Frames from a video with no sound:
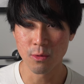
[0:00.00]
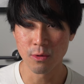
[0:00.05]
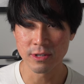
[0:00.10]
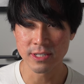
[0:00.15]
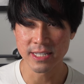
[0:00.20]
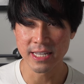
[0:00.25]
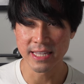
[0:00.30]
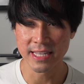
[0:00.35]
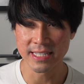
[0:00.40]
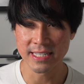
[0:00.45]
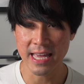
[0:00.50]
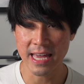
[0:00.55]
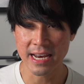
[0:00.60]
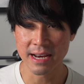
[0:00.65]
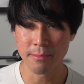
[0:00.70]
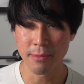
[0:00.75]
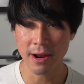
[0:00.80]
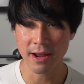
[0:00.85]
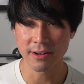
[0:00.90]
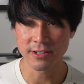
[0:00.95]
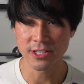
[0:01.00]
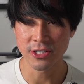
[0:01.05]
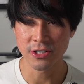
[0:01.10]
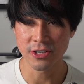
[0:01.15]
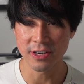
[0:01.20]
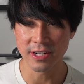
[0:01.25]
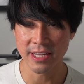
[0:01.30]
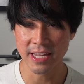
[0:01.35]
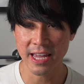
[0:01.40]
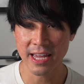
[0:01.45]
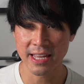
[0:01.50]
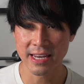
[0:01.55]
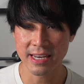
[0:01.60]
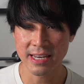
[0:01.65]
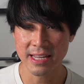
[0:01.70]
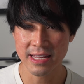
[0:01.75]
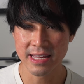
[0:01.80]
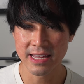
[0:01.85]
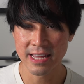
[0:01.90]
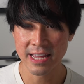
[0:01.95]
we'll see this headed browser
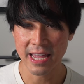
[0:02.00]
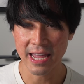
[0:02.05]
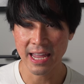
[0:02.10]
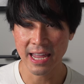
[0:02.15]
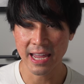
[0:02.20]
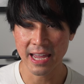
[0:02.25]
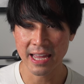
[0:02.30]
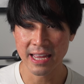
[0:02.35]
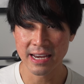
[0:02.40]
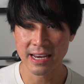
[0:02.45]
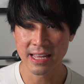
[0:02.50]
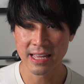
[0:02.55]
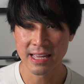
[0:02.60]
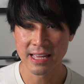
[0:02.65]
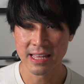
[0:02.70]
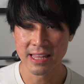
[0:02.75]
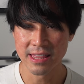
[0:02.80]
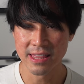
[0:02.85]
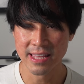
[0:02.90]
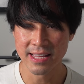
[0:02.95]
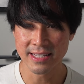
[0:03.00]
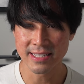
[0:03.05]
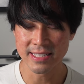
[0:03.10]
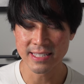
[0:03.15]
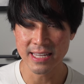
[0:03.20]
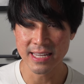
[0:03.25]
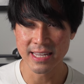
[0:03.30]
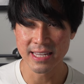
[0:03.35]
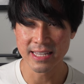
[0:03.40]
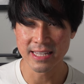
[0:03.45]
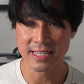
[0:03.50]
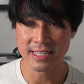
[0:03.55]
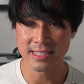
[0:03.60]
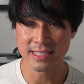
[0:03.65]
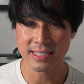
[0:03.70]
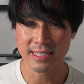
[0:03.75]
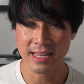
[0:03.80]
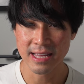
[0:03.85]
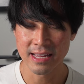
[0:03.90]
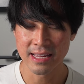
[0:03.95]
again, and this is